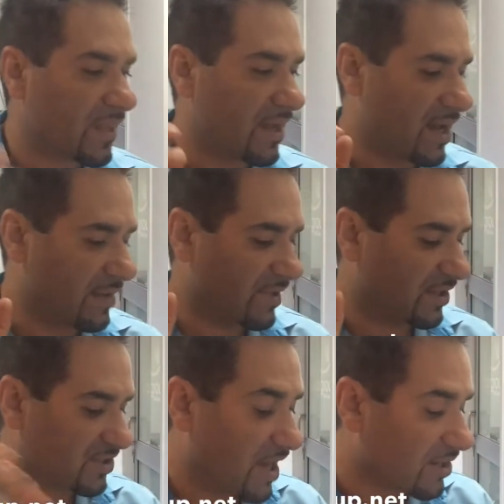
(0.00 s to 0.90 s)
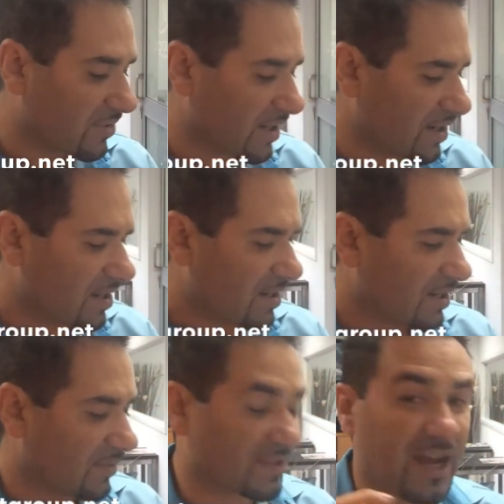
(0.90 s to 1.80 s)
In January,
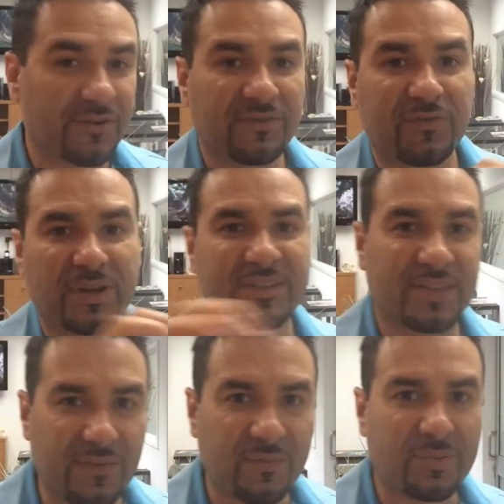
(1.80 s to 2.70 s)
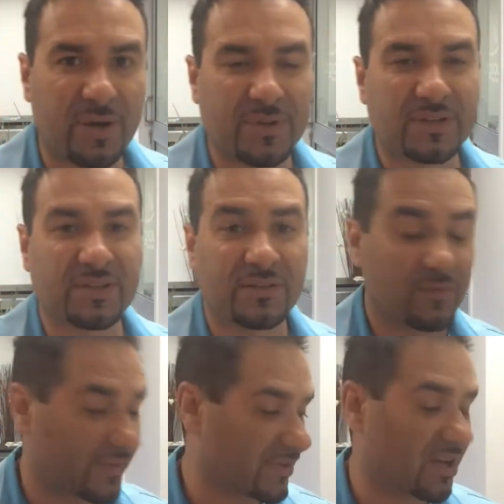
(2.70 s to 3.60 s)
there was 147 properties
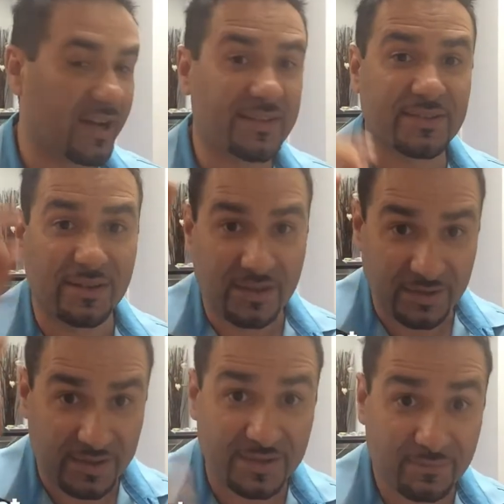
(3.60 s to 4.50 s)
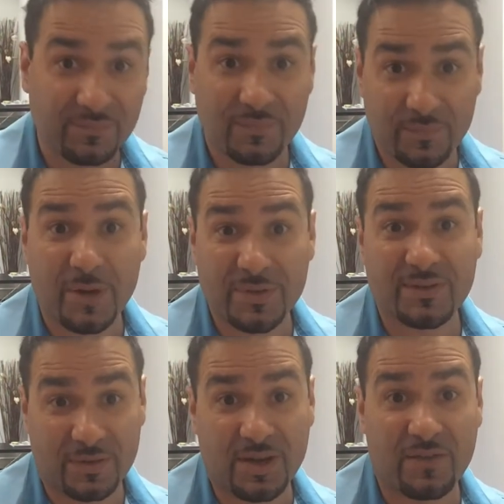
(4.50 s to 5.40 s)
with signs, so the property
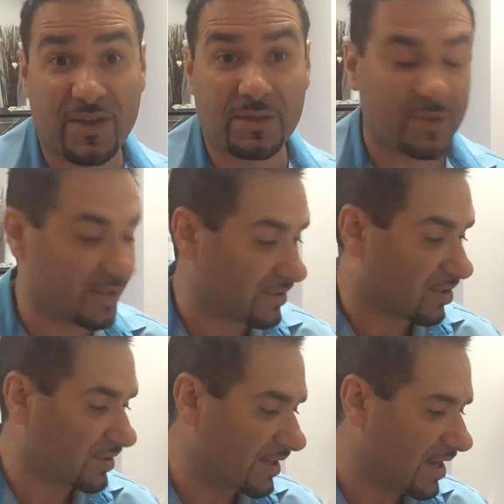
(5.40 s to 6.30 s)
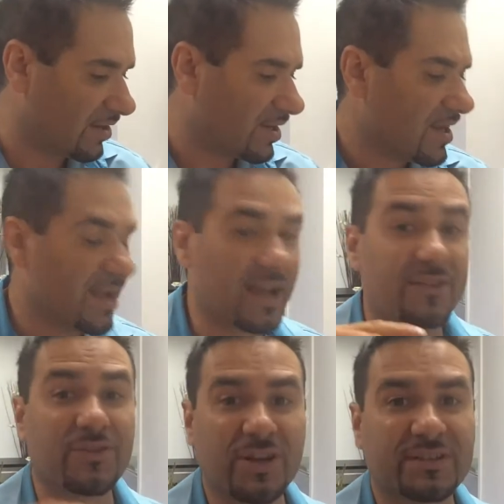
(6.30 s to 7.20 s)
availability has gone down,
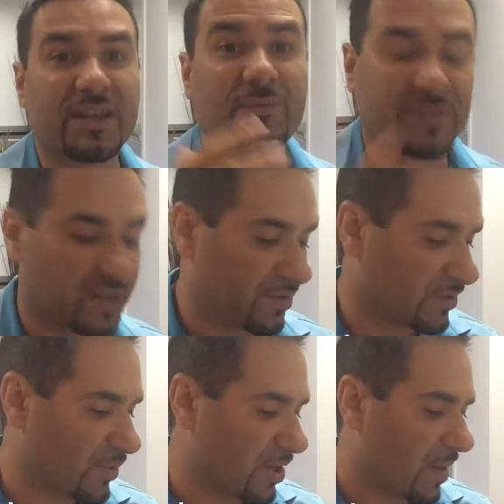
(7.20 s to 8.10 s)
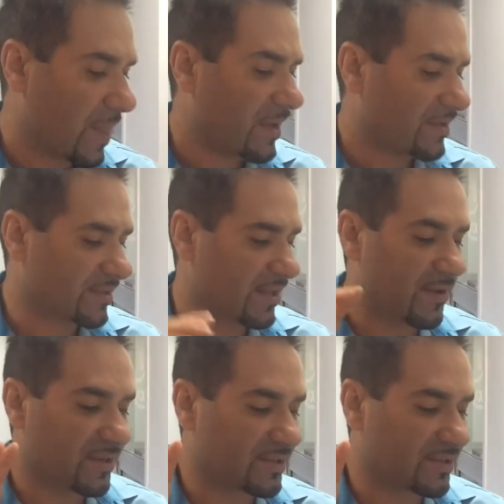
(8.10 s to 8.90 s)
and 13 were sold as well. So that was